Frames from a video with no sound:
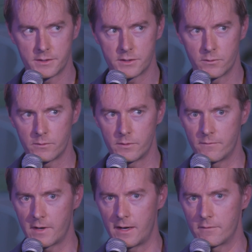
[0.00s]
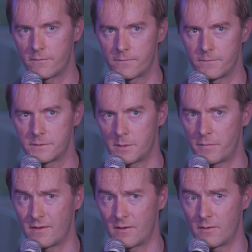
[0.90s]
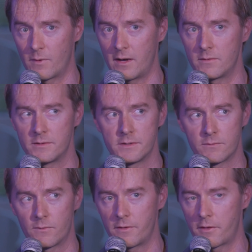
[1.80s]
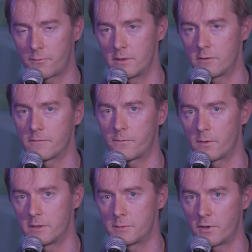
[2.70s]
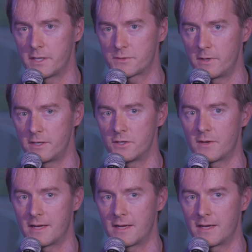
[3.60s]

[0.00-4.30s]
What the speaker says: So you've got something around the 300 to 400 price range.